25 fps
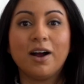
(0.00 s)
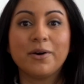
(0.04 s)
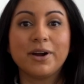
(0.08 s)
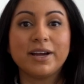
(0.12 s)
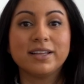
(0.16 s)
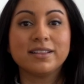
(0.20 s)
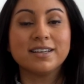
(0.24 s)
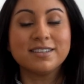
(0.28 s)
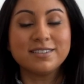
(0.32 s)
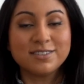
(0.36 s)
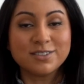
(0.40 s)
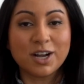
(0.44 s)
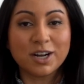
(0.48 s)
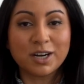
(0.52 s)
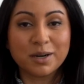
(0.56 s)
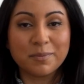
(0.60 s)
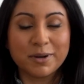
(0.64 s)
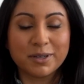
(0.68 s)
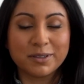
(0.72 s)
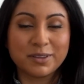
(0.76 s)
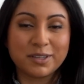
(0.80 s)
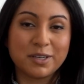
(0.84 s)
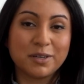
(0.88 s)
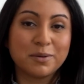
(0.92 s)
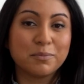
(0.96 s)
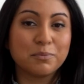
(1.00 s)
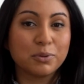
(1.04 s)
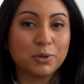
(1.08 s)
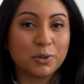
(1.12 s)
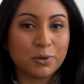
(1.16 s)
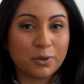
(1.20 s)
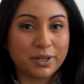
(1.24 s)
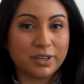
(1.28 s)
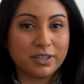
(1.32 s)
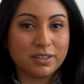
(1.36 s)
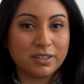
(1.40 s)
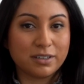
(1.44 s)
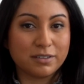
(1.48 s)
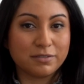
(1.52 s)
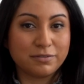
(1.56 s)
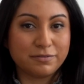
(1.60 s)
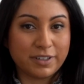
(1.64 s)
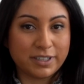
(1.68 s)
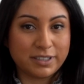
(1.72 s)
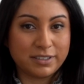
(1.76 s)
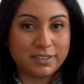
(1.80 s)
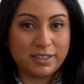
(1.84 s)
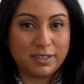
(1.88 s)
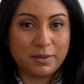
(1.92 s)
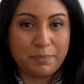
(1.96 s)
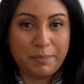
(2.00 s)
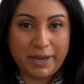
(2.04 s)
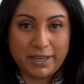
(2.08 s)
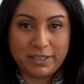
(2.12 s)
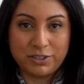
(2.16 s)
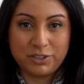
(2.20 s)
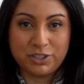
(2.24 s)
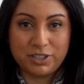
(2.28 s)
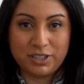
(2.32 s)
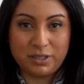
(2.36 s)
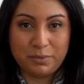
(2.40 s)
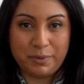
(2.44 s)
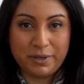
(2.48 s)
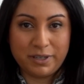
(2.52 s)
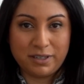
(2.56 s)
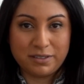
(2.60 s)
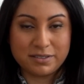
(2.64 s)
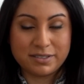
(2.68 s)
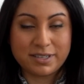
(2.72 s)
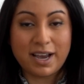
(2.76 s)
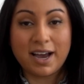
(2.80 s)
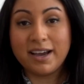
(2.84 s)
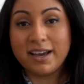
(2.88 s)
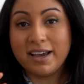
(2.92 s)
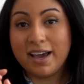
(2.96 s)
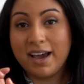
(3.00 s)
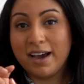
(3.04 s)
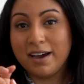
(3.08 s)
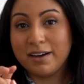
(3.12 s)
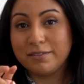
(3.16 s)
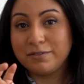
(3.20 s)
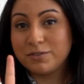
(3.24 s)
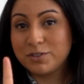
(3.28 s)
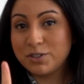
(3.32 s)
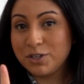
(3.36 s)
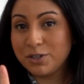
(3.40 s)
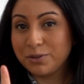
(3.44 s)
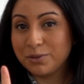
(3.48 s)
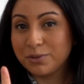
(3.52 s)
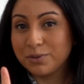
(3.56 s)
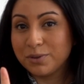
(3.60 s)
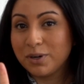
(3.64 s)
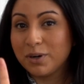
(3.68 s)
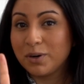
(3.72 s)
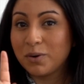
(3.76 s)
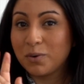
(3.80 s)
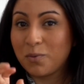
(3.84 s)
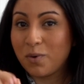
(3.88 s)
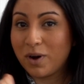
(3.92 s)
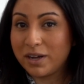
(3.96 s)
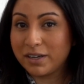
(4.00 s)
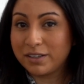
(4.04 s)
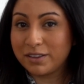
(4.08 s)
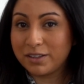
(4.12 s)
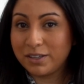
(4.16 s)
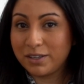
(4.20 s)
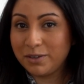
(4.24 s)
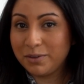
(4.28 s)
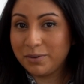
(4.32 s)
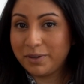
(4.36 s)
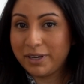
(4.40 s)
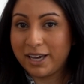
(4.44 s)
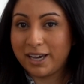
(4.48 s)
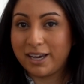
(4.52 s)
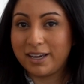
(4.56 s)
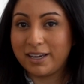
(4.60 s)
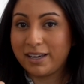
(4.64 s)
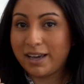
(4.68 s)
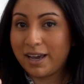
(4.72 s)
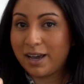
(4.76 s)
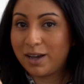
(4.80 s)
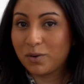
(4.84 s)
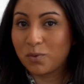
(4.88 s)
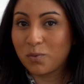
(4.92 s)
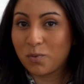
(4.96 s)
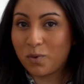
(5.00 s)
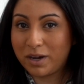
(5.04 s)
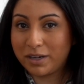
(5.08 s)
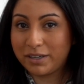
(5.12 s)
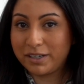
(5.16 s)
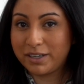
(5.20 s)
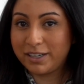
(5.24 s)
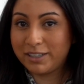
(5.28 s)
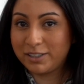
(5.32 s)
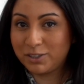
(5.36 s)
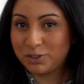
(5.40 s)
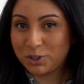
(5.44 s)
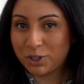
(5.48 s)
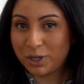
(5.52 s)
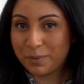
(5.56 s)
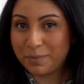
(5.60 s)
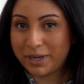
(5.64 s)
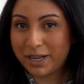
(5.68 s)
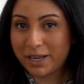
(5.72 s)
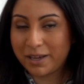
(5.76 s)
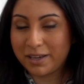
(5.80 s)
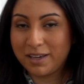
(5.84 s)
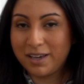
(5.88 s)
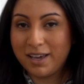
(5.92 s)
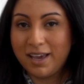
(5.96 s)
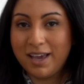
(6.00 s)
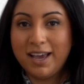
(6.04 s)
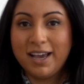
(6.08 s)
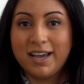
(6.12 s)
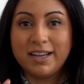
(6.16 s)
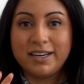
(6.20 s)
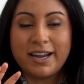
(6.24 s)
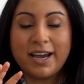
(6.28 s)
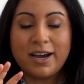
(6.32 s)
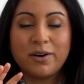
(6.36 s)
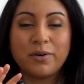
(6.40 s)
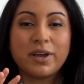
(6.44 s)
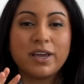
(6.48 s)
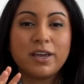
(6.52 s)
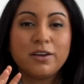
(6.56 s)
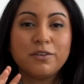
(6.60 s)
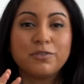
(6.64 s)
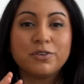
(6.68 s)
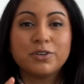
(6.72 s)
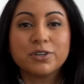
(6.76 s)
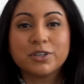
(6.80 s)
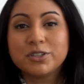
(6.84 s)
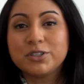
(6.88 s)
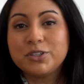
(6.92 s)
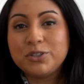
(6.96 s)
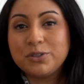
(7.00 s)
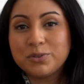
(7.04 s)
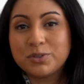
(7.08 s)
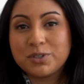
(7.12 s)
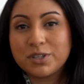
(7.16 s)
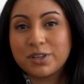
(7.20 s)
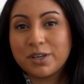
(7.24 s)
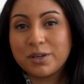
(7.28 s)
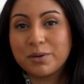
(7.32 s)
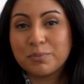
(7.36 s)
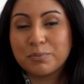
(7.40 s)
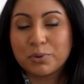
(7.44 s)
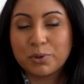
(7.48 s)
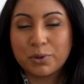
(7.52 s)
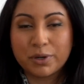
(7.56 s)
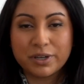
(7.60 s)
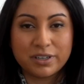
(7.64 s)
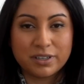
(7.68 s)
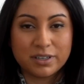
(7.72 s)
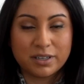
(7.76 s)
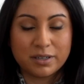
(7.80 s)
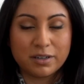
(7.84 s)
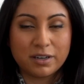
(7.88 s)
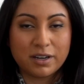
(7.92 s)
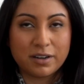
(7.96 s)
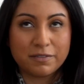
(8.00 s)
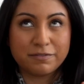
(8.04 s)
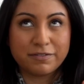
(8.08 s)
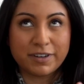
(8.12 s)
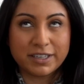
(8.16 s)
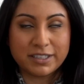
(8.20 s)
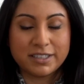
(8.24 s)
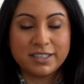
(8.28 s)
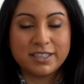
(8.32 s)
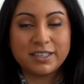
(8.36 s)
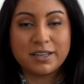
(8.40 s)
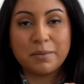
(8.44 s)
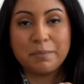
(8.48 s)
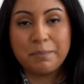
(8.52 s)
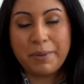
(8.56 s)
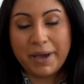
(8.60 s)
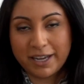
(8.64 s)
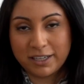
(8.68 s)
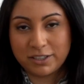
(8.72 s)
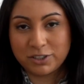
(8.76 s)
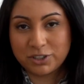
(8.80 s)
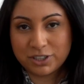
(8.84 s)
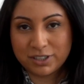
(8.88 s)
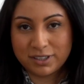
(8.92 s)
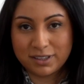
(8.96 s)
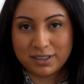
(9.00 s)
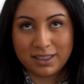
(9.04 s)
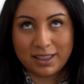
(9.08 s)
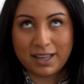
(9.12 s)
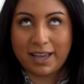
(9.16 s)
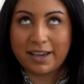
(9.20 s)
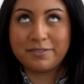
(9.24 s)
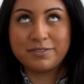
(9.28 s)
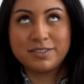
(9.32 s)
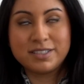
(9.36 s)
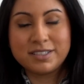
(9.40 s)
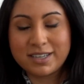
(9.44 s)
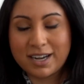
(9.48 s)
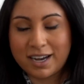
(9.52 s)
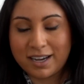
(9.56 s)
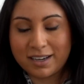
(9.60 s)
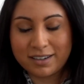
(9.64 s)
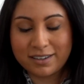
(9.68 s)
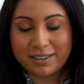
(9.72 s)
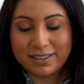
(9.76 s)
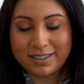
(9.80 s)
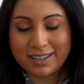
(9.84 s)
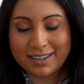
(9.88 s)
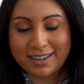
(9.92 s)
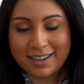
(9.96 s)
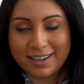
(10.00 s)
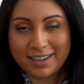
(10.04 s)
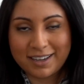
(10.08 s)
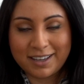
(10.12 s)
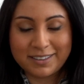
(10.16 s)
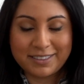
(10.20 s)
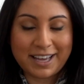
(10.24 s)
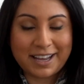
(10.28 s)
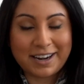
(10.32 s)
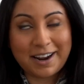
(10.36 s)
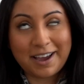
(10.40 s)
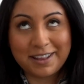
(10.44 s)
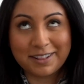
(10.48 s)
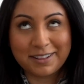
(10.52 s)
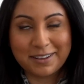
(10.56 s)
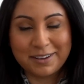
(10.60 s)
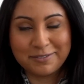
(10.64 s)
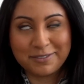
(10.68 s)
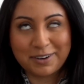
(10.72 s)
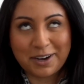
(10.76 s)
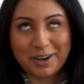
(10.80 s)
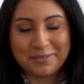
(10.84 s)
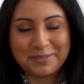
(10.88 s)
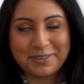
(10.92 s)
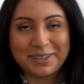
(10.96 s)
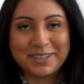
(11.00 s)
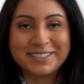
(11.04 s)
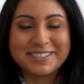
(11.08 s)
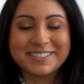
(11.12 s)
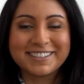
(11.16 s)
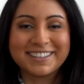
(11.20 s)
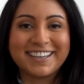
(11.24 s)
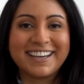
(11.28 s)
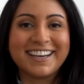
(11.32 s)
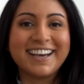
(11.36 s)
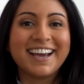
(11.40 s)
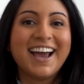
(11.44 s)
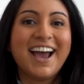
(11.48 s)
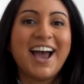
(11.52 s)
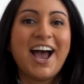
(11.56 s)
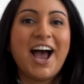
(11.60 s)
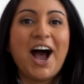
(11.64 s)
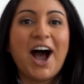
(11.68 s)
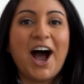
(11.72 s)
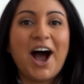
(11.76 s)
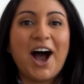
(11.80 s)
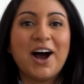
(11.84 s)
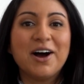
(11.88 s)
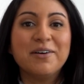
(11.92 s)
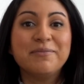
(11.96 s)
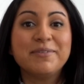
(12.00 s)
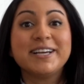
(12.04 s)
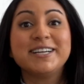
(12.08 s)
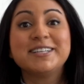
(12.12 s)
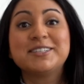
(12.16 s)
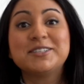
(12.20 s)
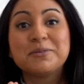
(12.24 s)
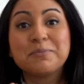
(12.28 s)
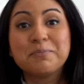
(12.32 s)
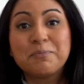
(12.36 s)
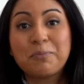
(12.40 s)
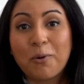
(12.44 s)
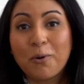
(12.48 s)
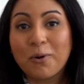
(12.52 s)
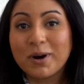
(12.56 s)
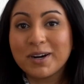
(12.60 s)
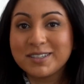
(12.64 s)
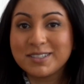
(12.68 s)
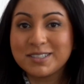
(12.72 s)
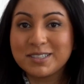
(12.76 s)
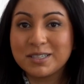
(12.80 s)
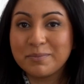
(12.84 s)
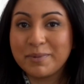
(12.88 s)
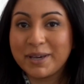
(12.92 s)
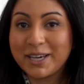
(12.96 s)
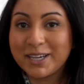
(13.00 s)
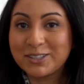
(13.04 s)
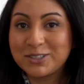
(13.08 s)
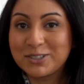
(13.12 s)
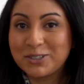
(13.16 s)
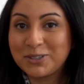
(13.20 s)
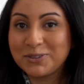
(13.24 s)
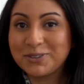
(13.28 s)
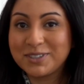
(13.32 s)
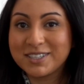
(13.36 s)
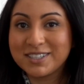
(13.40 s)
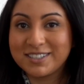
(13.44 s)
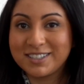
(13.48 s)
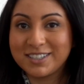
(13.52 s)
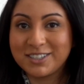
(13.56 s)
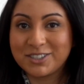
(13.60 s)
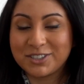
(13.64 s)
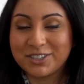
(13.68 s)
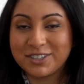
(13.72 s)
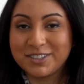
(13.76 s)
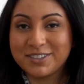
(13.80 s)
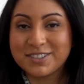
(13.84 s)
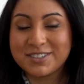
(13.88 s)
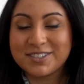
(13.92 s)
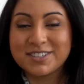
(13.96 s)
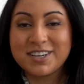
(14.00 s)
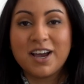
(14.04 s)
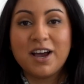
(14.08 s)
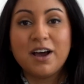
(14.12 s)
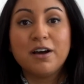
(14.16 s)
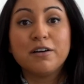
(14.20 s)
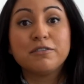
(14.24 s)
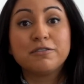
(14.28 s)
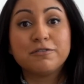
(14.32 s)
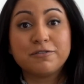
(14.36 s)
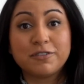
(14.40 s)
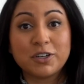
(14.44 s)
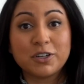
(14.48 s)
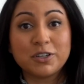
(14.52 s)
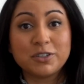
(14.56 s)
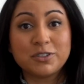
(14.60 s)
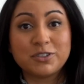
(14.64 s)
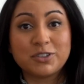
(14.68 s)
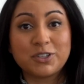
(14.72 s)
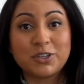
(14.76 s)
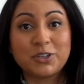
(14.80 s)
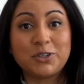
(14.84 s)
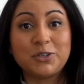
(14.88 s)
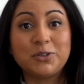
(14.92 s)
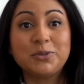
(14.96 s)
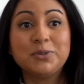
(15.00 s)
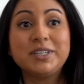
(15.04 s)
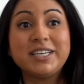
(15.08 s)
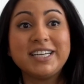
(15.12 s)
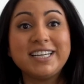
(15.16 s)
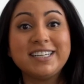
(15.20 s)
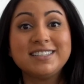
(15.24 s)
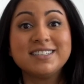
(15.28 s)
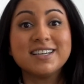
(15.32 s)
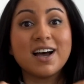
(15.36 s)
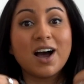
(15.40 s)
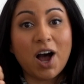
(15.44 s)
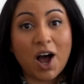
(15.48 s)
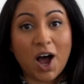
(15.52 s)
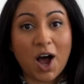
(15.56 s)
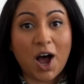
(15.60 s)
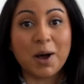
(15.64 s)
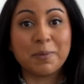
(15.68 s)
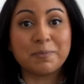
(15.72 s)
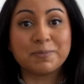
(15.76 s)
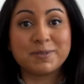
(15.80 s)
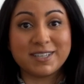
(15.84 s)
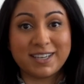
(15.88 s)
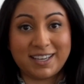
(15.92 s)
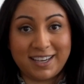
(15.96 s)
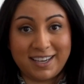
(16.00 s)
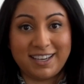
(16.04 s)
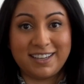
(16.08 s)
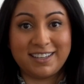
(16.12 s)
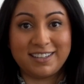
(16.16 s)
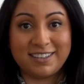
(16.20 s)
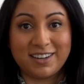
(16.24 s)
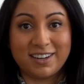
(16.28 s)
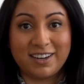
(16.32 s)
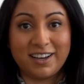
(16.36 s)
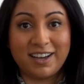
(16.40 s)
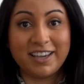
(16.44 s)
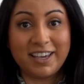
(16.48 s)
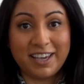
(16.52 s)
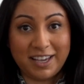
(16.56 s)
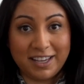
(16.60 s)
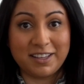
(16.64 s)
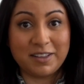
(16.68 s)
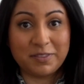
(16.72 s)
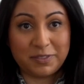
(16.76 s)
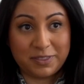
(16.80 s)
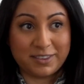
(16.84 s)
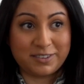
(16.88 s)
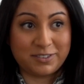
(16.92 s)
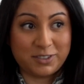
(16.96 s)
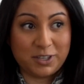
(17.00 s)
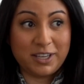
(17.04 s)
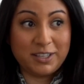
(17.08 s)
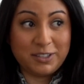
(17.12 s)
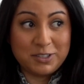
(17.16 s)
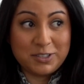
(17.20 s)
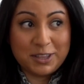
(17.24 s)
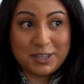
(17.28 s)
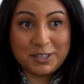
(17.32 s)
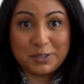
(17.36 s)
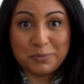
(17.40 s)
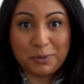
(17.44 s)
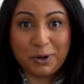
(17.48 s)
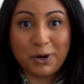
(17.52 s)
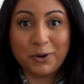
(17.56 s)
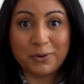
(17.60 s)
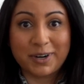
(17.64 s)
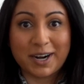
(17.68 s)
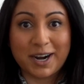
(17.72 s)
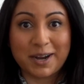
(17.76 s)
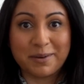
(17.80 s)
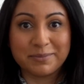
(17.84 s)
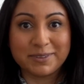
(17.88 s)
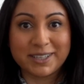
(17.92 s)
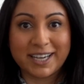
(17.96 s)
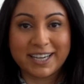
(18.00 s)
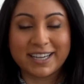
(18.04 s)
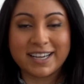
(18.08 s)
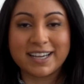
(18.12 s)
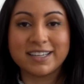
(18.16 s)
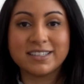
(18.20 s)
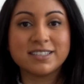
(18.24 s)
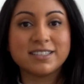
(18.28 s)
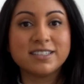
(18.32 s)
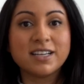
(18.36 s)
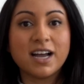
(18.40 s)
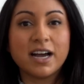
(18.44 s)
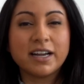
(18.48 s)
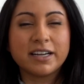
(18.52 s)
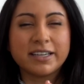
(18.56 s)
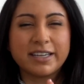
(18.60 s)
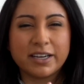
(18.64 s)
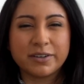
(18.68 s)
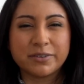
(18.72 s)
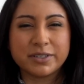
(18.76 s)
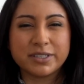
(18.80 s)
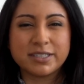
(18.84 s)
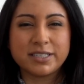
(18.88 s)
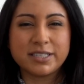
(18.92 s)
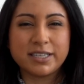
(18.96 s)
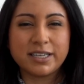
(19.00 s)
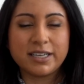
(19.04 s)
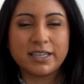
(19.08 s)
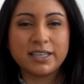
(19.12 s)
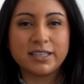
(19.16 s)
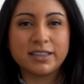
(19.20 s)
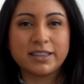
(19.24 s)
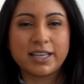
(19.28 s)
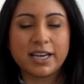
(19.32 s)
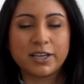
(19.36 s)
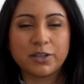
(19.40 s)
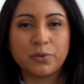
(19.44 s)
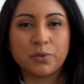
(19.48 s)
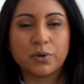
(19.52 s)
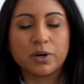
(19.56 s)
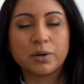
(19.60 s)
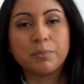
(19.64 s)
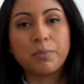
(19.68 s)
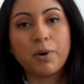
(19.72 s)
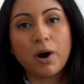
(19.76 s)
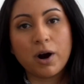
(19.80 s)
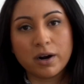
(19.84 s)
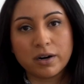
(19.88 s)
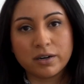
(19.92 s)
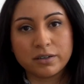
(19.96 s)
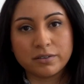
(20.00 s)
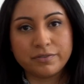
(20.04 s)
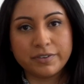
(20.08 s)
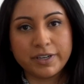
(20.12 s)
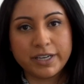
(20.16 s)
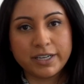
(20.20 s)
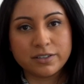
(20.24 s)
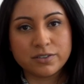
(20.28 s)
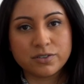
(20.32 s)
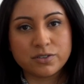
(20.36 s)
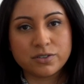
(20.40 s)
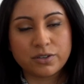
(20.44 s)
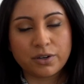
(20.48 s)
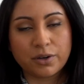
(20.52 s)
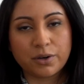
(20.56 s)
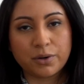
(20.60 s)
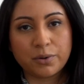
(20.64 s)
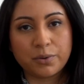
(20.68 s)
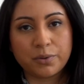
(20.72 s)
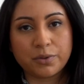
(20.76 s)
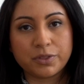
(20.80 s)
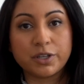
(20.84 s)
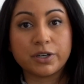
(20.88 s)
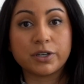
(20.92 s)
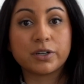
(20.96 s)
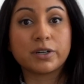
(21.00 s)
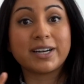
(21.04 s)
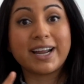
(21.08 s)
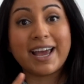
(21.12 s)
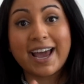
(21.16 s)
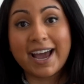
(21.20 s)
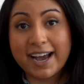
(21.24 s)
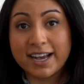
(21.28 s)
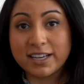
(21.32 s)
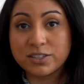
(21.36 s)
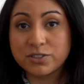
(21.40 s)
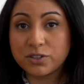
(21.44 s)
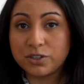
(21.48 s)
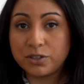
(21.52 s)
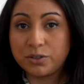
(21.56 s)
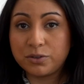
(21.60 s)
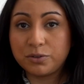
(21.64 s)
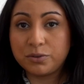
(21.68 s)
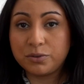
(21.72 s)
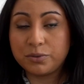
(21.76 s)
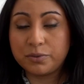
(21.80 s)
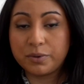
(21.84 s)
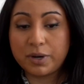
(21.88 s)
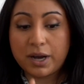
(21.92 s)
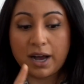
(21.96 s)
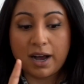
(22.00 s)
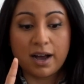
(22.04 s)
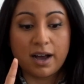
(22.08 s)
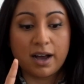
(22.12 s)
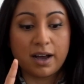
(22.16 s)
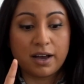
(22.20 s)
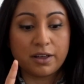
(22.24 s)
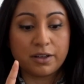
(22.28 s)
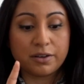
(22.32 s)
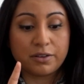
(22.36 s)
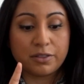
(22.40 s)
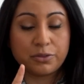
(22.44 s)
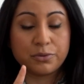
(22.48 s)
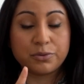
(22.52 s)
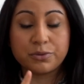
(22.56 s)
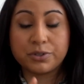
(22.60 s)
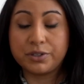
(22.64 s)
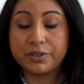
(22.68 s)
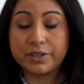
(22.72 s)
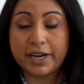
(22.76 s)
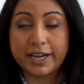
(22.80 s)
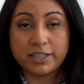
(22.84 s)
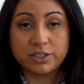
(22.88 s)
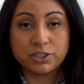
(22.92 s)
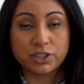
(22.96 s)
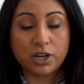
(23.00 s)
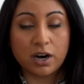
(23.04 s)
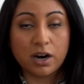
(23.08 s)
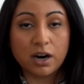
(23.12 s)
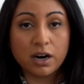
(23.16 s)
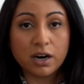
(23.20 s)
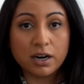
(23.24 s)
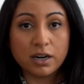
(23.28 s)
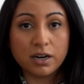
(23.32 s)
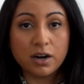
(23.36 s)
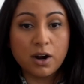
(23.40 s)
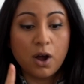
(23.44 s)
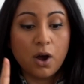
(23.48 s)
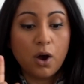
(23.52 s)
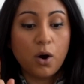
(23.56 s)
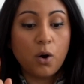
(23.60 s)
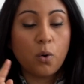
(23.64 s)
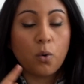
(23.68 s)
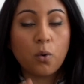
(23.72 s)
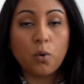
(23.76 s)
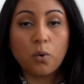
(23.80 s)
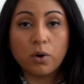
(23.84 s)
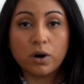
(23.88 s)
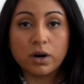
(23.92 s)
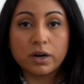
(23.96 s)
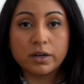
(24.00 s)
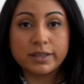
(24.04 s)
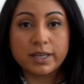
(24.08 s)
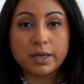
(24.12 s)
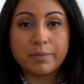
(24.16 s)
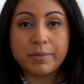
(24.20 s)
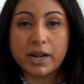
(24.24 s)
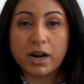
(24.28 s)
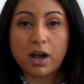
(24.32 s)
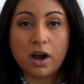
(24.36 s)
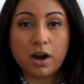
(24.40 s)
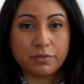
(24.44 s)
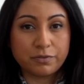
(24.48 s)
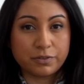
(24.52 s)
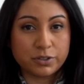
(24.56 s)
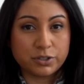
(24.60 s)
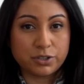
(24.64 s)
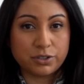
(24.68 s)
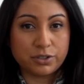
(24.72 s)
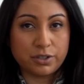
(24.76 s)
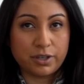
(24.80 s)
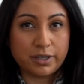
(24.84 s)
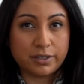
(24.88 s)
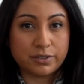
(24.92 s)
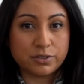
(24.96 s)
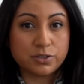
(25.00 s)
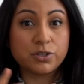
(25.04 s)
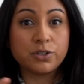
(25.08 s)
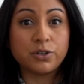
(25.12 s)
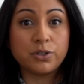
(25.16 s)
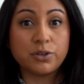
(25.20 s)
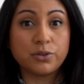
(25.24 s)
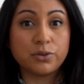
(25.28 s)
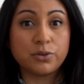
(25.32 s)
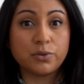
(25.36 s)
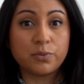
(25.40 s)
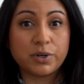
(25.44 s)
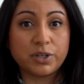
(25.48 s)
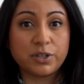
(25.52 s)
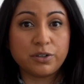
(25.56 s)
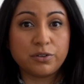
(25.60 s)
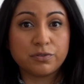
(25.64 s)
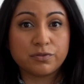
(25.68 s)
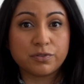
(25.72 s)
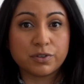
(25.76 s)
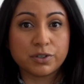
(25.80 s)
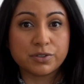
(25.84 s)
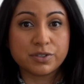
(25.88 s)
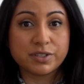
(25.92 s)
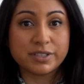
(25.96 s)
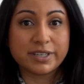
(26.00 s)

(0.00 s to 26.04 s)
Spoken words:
right, let's talk about the employer-funded pension because I have two, one in the UK and one in Germany. Now, if you're new to the employer-funded pension lifestyle that I live, obviously, it's important to make two decisions. First, you need to opt into this program. Like, it's not guaranteed that you are part of it. So they're gonna ask you through your HR, or they might offer it to you when you first